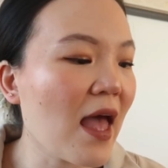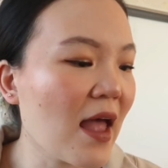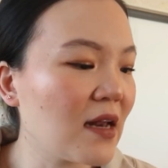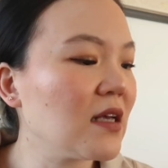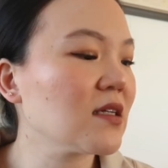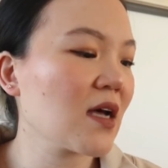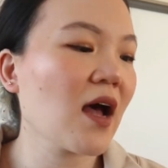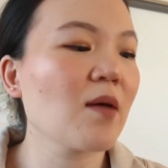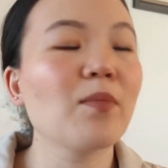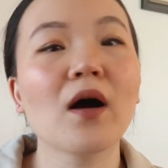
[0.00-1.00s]
any
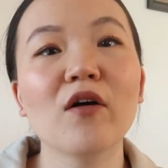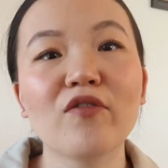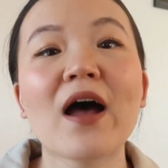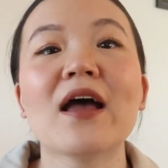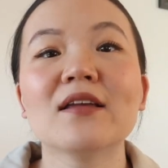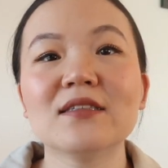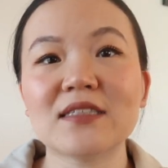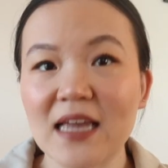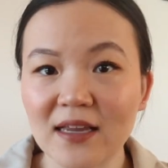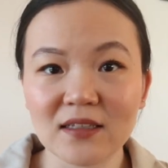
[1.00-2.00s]
type of
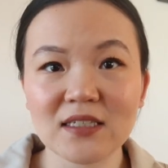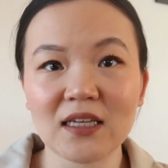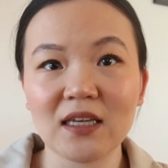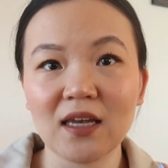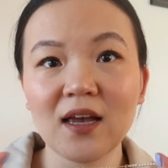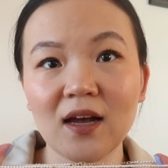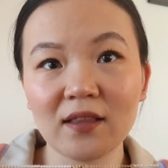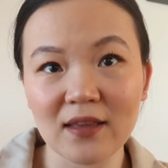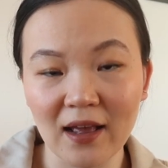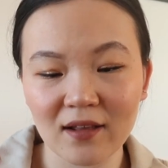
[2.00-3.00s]
dainty
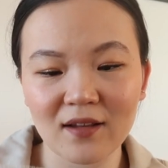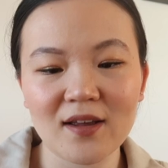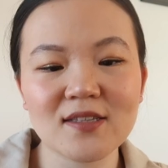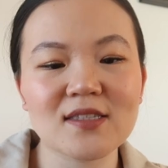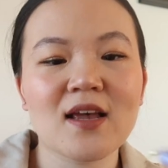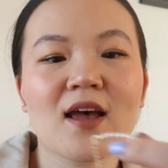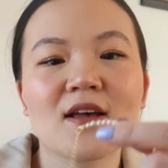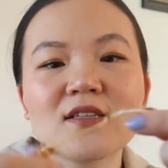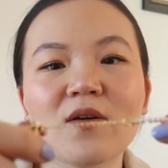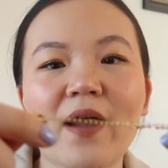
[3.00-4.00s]
necklace.
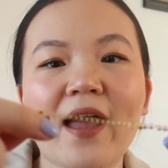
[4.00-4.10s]
So I